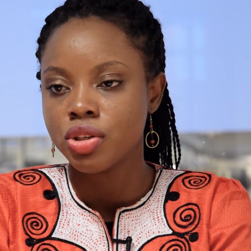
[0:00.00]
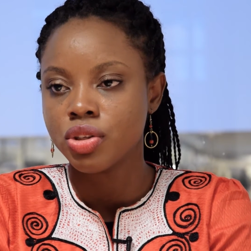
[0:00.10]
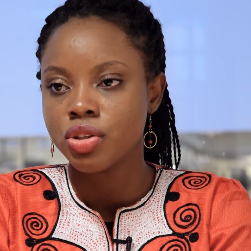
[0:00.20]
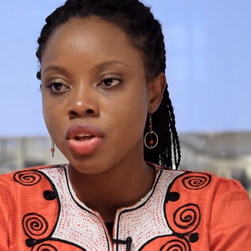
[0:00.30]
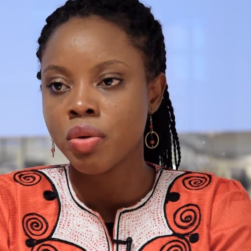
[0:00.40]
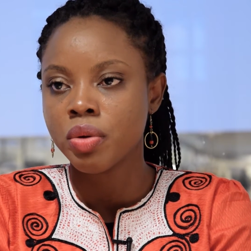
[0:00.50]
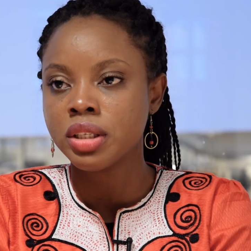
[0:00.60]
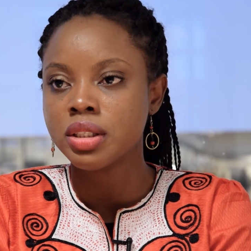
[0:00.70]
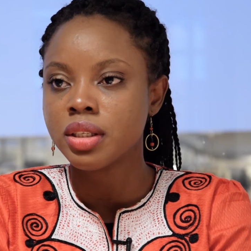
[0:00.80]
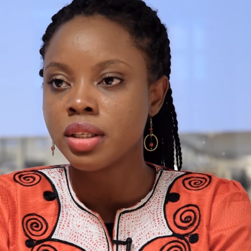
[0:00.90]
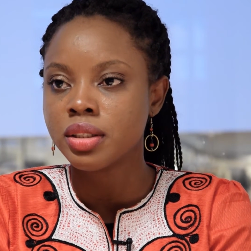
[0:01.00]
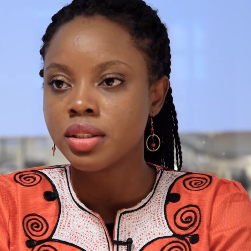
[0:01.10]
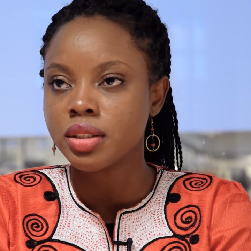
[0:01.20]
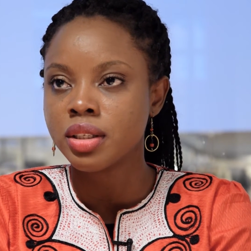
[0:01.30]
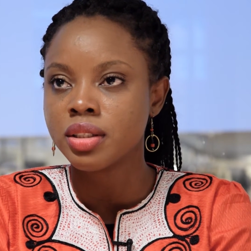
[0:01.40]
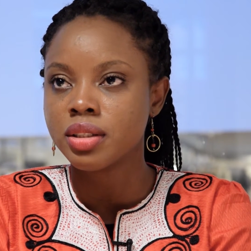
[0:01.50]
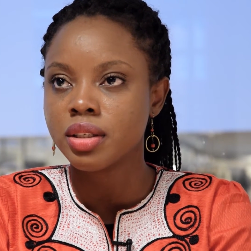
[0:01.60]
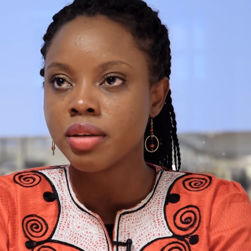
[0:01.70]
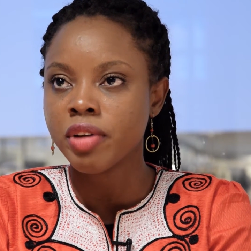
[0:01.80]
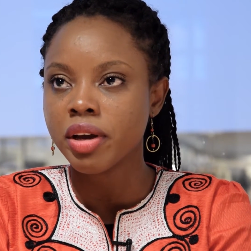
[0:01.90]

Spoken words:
So it's a very